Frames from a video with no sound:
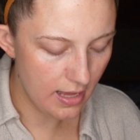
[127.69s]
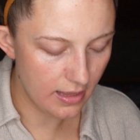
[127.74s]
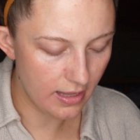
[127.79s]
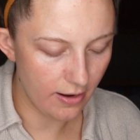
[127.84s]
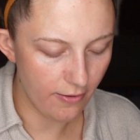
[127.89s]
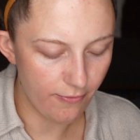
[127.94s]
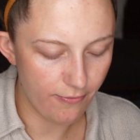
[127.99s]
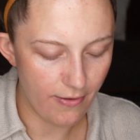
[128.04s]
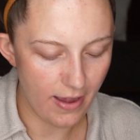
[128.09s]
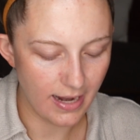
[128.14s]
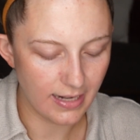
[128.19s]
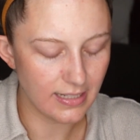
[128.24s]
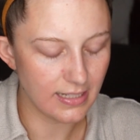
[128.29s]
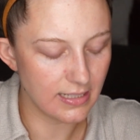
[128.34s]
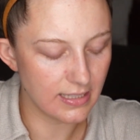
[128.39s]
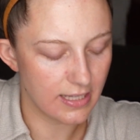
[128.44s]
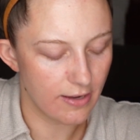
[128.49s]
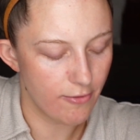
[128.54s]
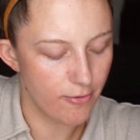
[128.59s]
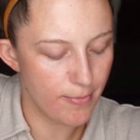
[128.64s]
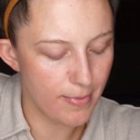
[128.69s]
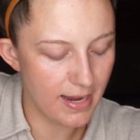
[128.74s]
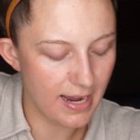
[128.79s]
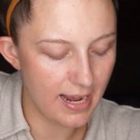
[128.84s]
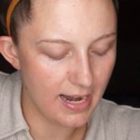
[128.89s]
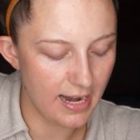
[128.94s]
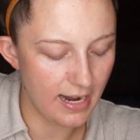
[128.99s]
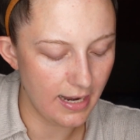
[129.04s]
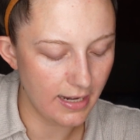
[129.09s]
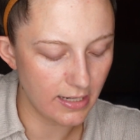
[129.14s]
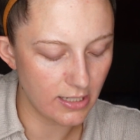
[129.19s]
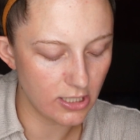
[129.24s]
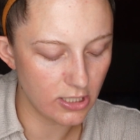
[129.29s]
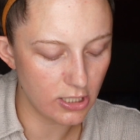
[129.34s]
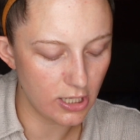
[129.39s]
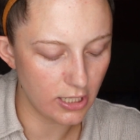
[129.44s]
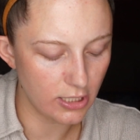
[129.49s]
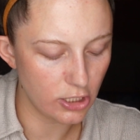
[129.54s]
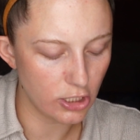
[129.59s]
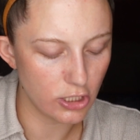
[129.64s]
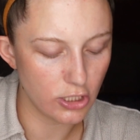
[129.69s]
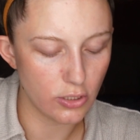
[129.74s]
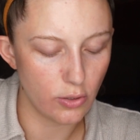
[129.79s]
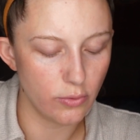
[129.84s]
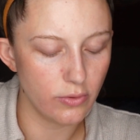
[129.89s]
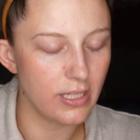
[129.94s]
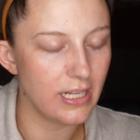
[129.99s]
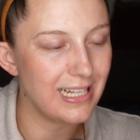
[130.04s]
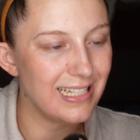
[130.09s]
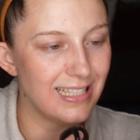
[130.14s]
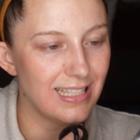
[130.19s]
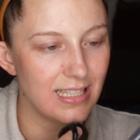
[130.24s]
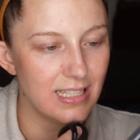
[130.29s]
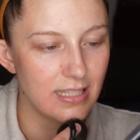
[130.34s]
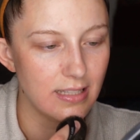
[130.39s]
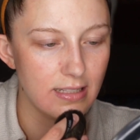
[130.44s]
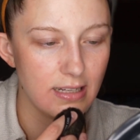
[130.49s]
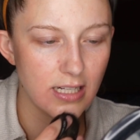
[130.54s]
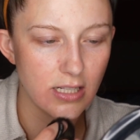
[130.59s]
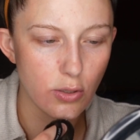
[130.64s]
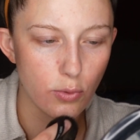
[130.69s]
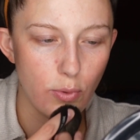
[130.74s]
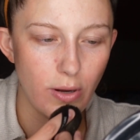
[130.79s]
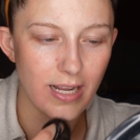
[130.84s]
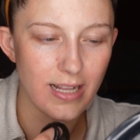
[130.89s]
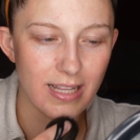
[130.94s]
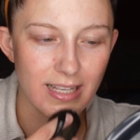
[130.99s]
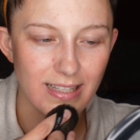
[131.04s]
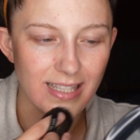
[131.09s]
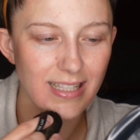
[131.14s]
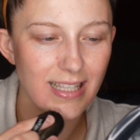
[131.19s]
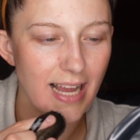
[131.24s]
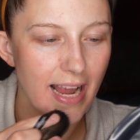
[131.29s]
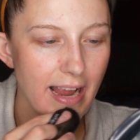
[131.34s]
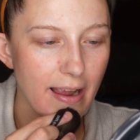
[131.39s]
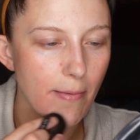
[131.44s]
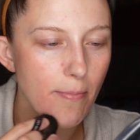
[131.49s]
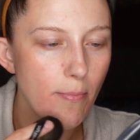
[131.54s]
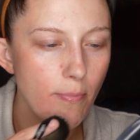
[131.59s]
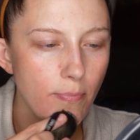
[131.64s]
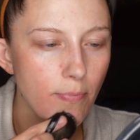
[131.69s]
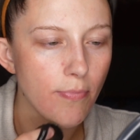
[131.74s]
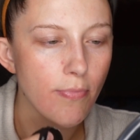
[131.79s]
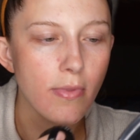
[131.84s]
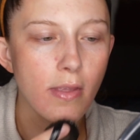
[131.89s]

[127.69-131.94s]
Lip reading: the effect it's given me, and I just don't think it's quite the same